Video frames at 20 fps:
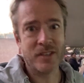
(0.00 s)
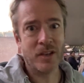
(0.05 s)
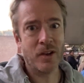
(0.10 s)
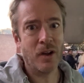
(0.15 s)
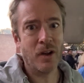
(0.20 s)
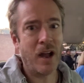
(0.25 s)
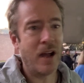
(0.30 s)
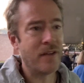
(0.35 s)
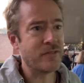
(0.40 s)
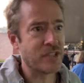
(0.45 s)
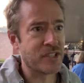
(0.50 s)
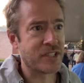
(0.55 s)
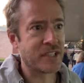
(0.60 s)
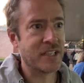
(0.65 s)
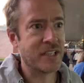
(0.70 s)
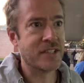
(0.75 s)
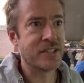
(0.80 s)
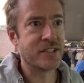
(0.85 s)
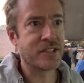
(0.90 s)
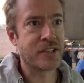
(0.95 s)
I've just
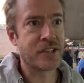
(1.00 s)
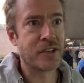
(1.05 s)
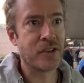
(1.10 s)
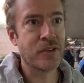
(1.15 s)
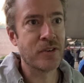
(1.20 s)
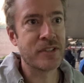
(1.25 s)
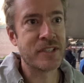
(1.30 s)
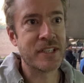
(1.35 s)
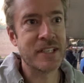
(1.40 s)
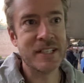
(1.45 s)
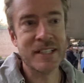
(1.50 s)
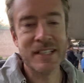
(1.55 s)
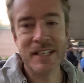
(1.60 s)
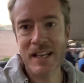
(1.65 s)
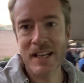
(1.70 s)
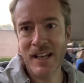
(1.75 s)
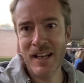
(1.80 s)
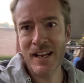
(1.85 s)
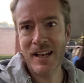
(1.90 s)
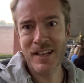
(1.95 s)
cleared security.
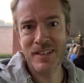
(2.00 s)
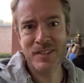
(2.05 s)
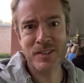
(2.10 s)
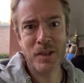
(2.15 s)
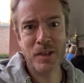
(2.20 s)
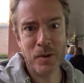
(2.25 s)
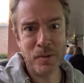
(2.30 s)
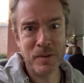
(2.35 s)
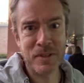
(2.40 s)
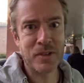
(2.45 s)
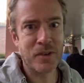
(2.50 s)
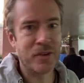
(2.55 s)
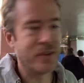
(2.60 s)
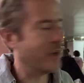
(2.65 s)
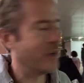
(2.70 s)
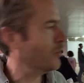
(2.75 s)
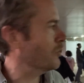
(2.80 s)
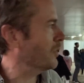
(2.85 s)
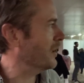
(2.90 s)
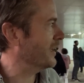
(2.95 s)
Zoe is on
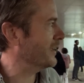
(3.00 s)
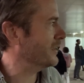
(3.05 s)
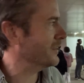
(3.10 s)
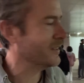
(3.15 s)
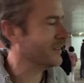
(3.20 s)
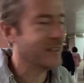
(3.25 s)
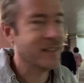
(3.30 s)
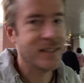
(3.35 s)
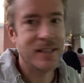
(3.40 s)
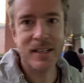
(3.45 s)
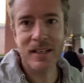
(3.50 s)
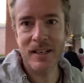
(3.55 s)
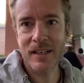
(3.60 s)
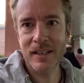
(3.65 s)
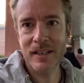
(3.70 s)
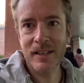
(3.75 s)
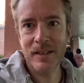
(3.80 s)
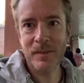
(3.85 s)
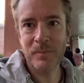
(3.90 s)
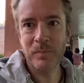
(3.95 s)
her way.
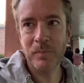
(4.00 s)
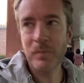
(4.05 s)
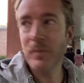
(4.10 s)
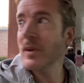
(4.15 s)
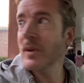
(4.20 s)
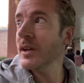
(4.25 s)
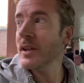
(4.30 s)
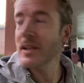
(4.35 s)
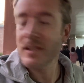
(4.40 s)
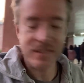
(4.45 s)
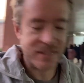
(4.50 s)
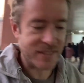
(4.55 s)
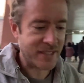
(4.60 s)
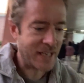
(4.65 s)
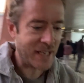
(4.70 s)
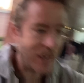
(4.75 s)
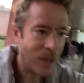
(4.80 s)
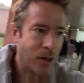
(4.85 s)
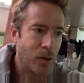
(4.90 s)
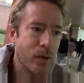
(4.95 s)
It's
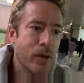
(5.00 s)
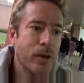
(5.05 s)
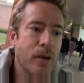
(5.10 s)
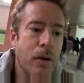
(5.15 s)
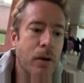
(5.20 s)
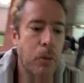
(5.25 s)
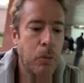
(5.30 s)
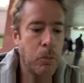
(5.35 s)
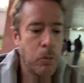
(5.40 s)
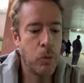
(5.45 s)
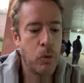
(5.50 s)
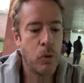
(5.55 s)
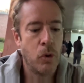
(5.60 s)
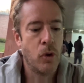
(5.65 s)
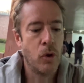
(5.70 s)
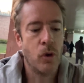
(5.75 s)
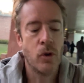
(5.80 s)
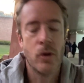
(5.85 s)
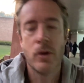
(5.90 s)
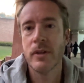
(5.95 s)
now
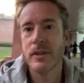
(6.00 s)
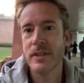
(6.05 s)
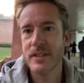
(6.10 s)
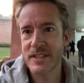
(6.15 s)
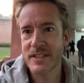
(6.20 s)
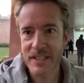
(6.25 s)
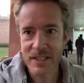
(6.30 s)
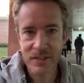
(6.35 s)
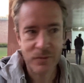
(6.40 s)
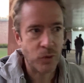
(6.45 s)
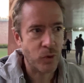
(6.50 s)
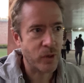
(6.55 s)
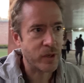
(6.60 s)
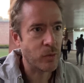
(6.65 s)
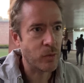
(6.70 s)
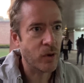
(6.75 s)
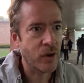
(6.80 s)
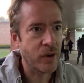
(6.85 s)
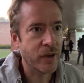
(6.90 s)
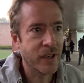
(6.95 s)

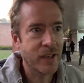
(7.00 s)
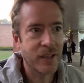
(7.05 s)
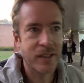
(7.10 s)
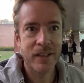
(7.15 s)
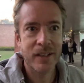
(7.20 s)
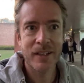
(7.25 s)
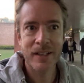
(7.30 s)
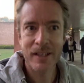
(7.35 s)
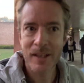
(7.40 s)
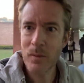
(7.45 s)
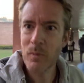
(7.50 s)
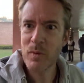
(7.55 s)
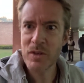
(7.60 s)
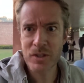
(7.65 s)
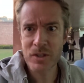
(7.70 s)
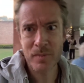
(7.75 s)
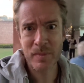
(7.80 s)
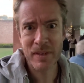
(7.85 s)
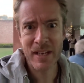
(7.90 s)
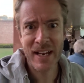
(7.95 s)
6:41 and we
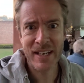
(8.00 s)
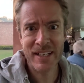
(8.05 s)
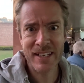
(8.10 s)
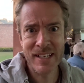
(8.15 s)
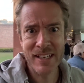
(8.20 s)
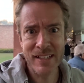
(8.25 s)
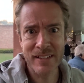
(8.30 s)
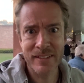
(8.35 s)
should be heading in.